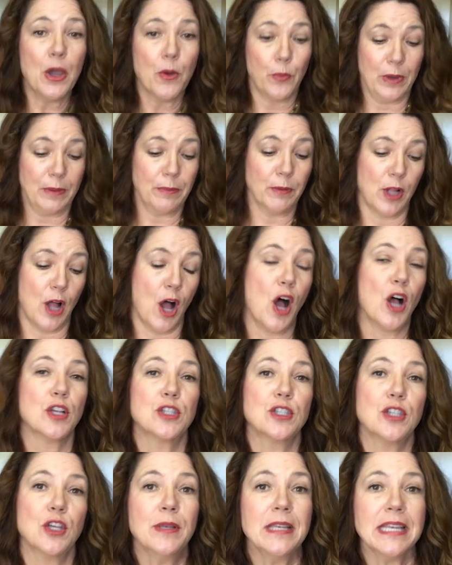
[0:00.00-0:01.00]
We will
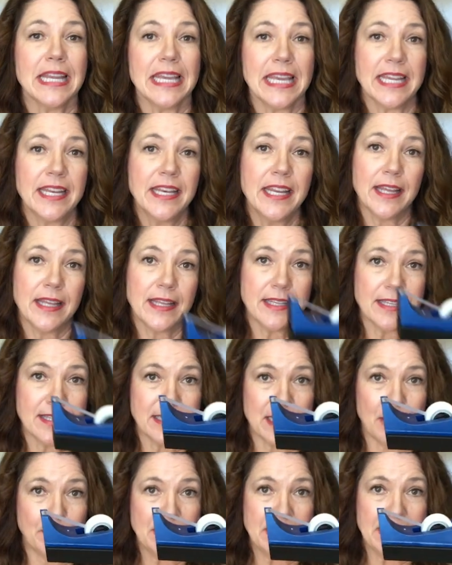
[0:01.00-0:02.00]
also need
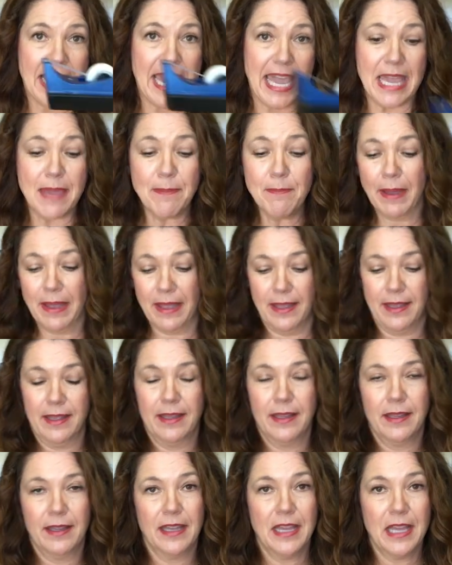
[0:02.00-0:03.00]
some tape,
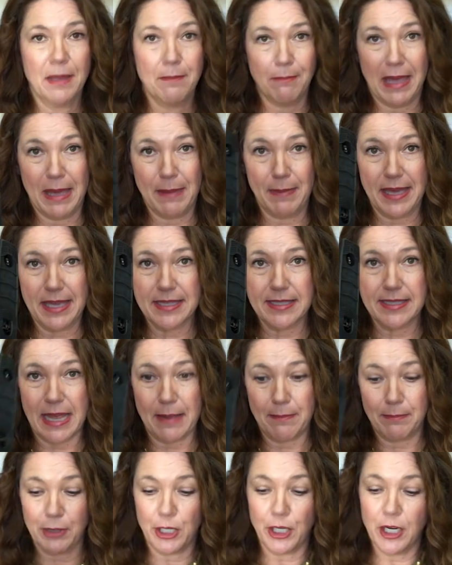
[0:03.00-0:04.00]
maybe a
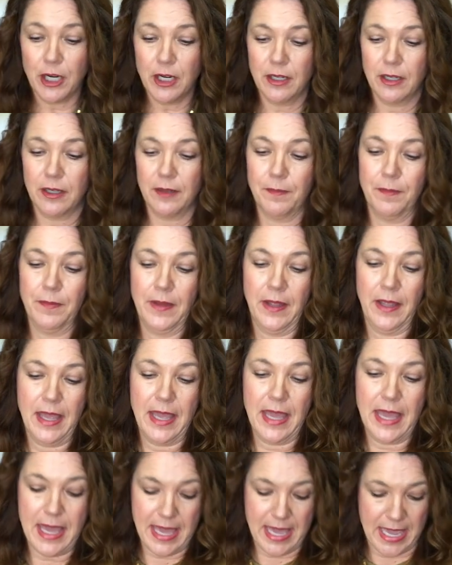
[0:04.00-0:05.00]
stapler,
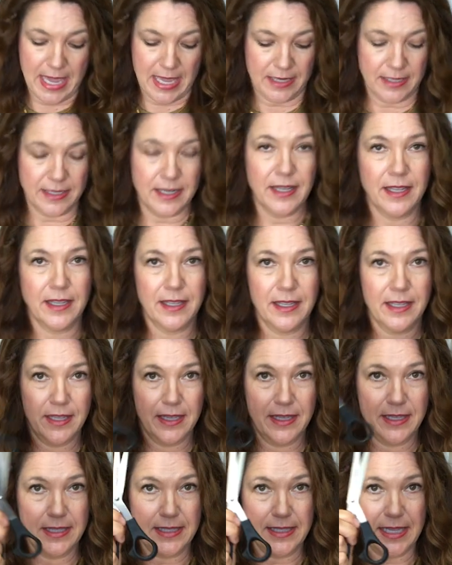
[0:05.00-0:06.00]
and
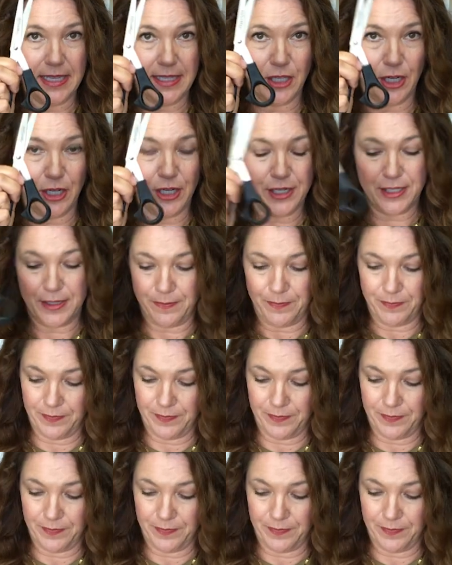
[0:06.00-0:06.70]
scissors.